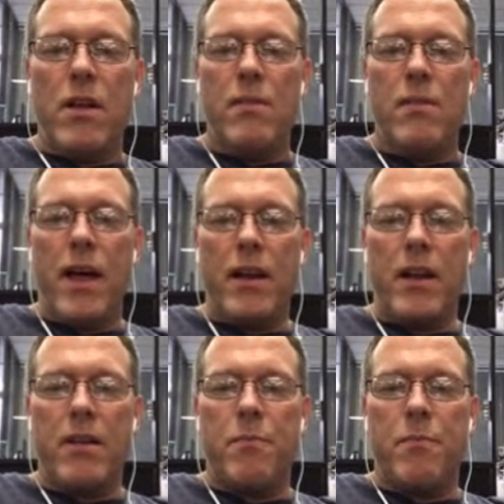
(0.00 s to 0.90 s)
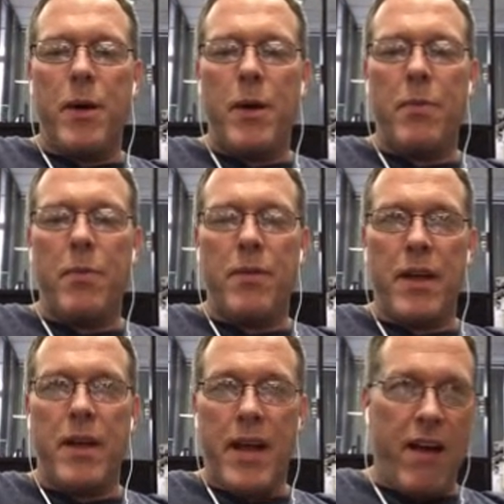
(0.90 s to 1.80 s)
that people
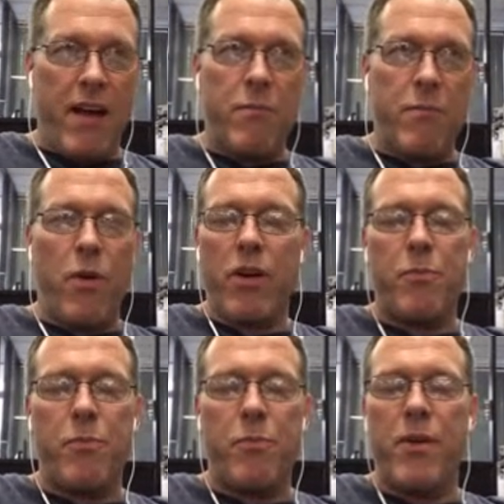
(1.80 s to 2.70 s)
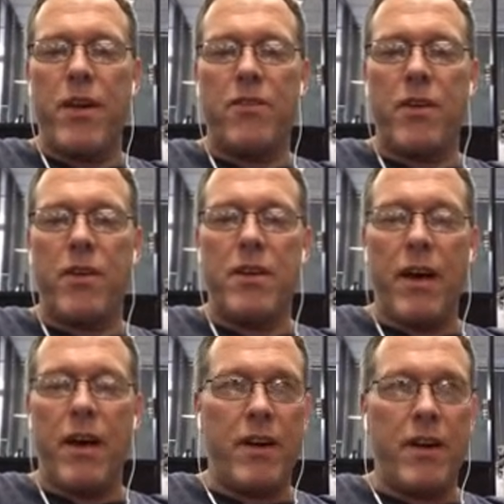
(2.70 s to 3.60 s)
that have more experience can
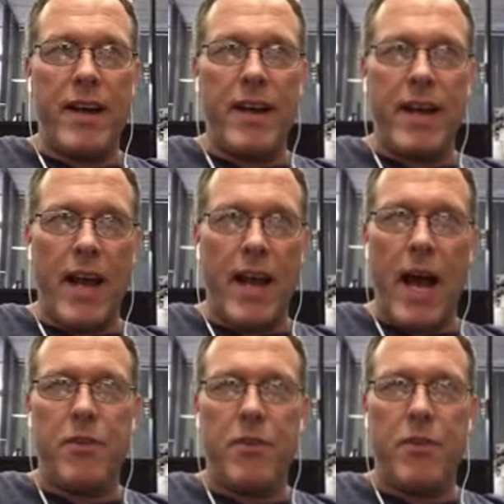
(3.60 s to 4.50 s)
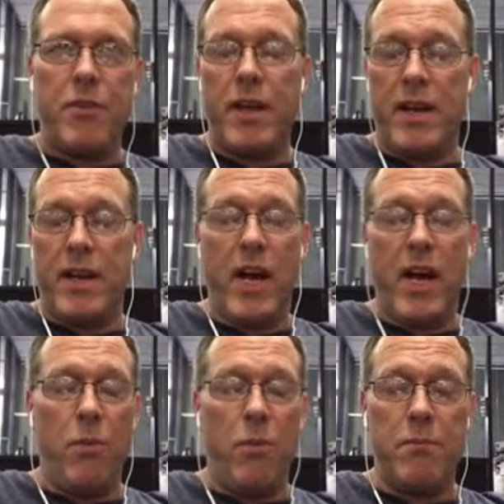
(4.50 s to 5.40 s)
definitely adapt to it and
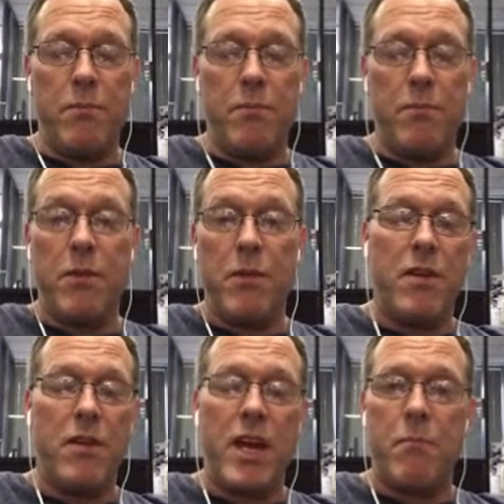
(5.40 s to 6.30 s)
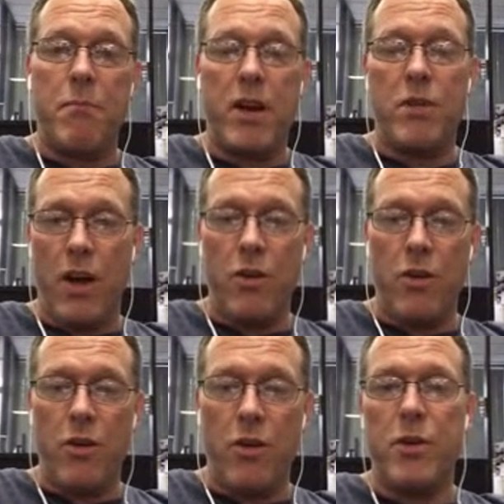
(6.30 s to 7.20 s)
help them communicate better with
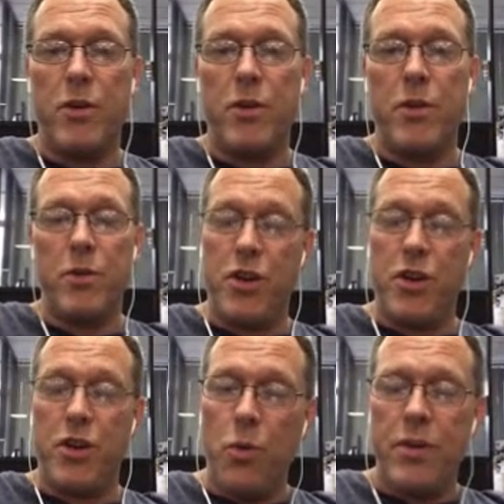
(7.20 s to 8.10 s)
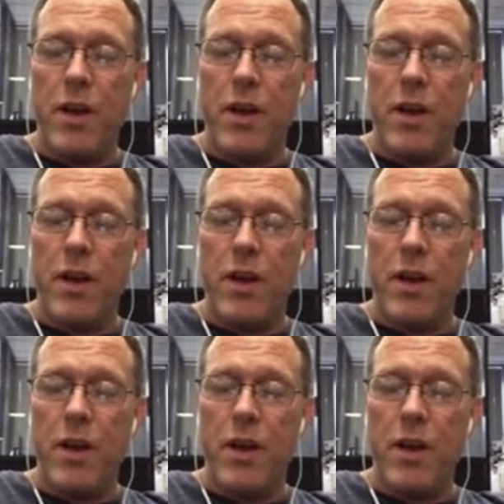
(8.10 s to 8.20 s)
other people who don't.